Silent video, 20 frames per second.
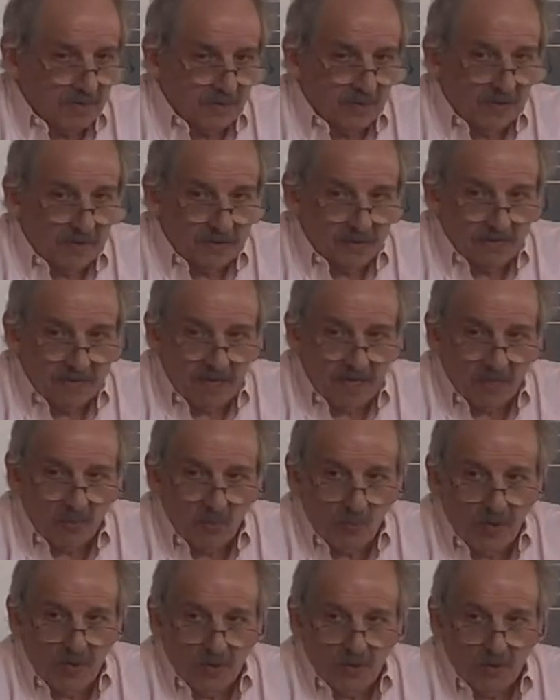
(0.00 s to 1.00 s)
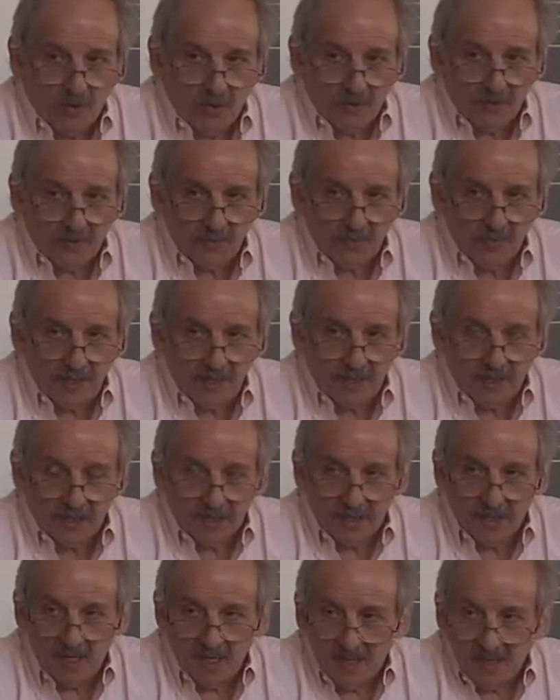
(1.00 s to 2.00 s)
Dewey is a man well worth
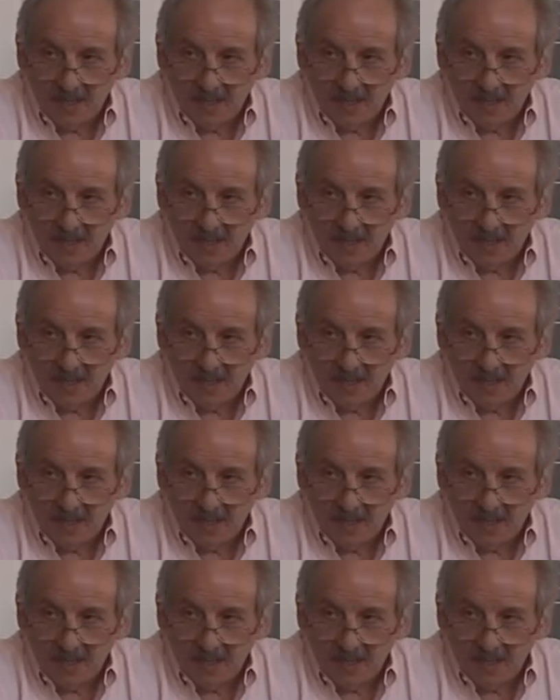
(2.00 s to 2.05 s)
reading.